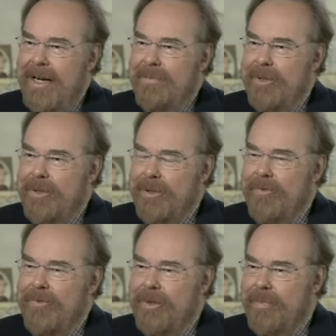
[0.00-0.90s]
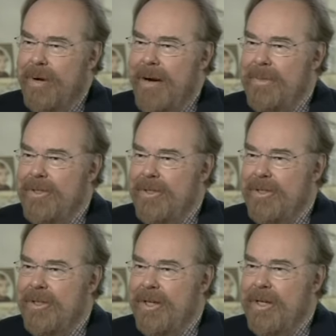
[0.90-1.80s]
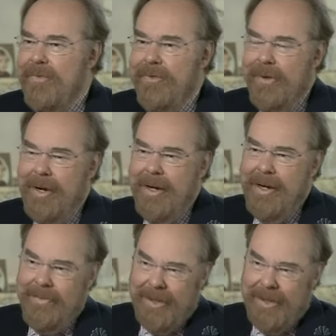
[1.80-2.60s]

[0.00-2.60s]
in return for promises for, uh, of